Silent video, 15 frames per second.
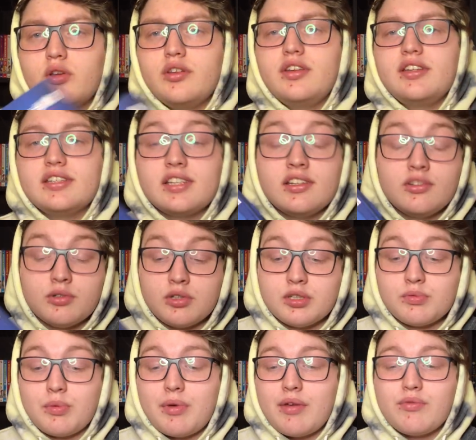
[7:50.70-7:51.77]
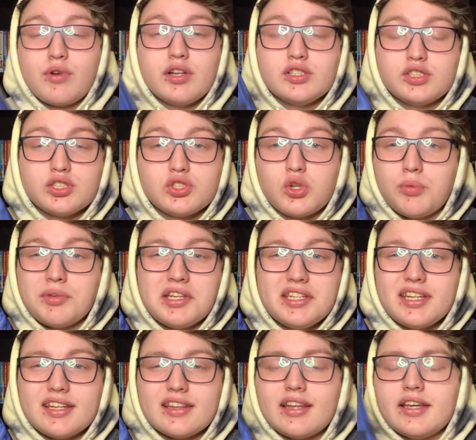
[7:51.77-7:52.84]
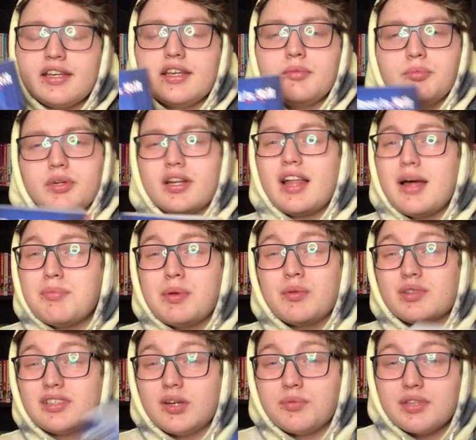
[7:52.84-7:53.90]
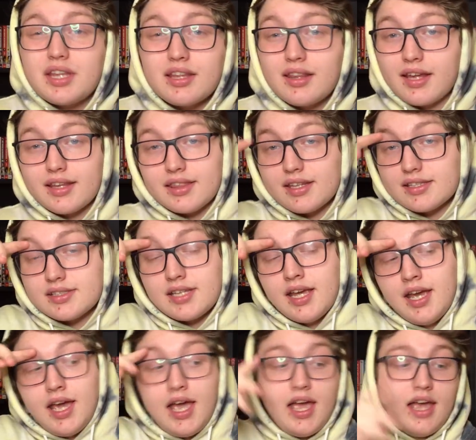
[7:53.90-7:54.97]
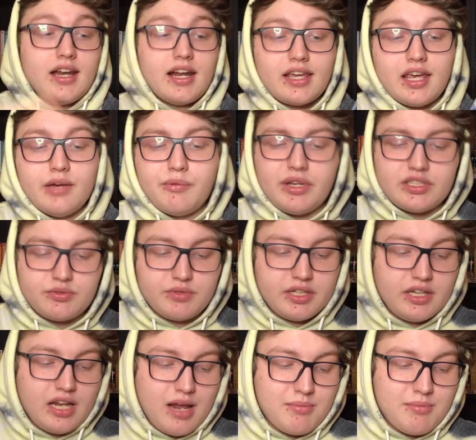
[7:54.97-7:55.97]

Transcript: You Need Is Kill because one of my friends just told me he didn't like it, but a lot of people tell me they like this, and I can't wait to read it.